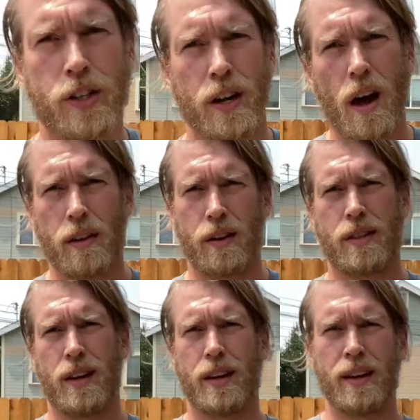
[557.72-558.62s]
another
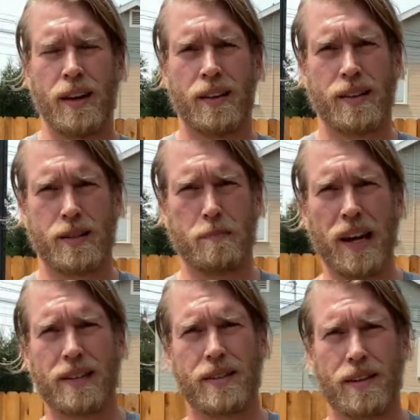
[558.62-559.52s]
thing that's
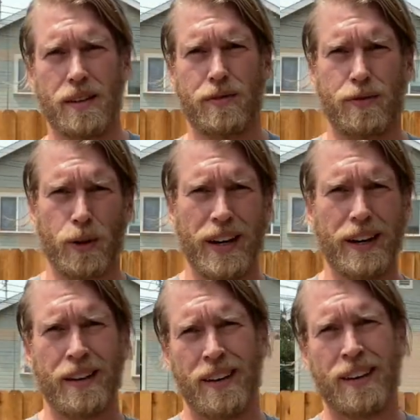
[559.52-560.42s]
basically
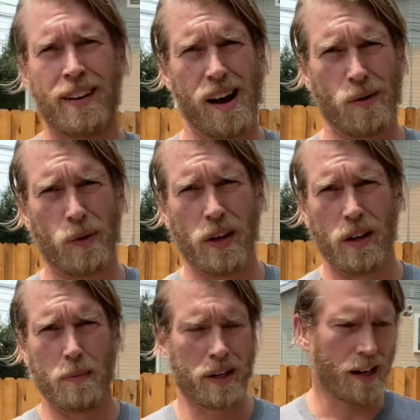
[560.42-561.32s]
free. Not
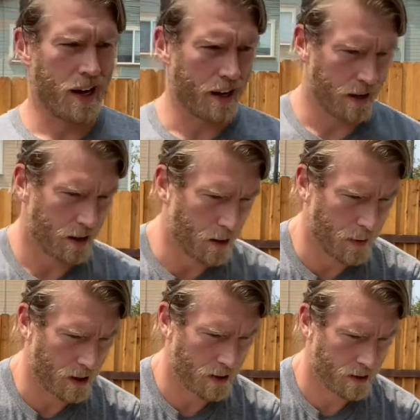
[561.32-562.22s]
really, but kind of. Come here.